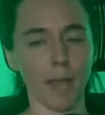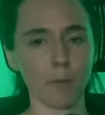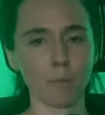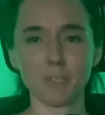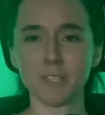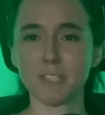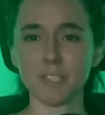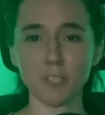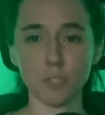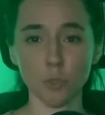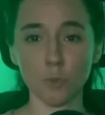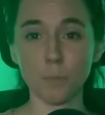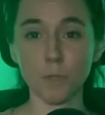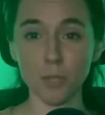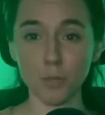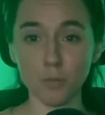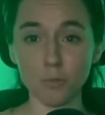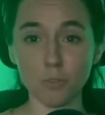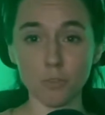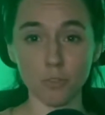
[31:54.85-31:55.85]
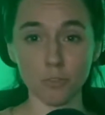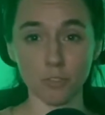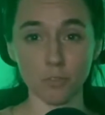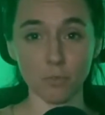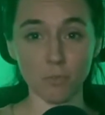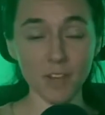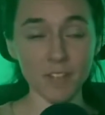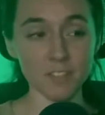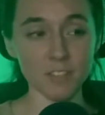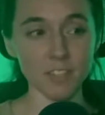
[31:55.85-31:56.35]
I would still be a New
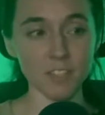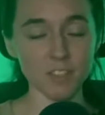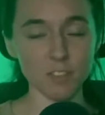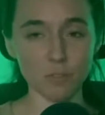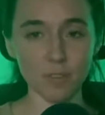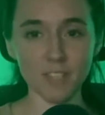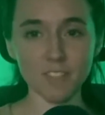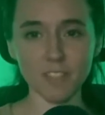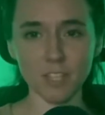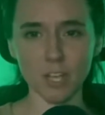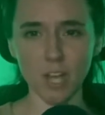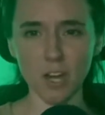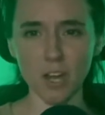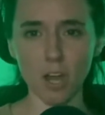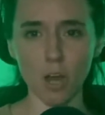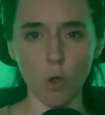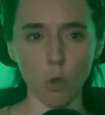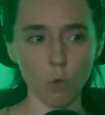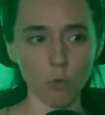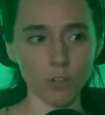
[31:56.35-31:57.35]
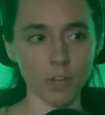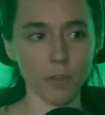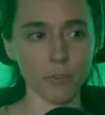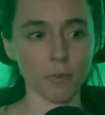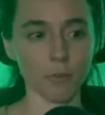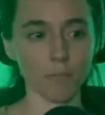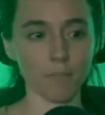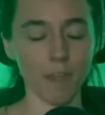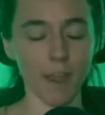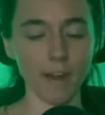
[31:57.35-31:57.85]
Jersey resident. So that's like a whole
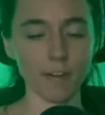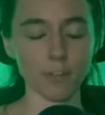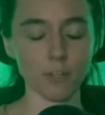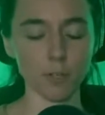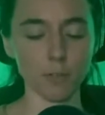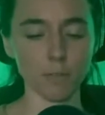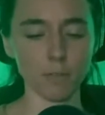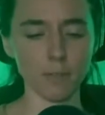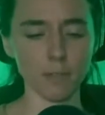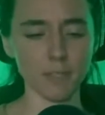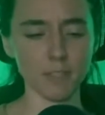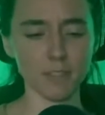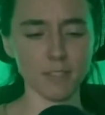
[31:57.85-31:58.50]
nother factor of it.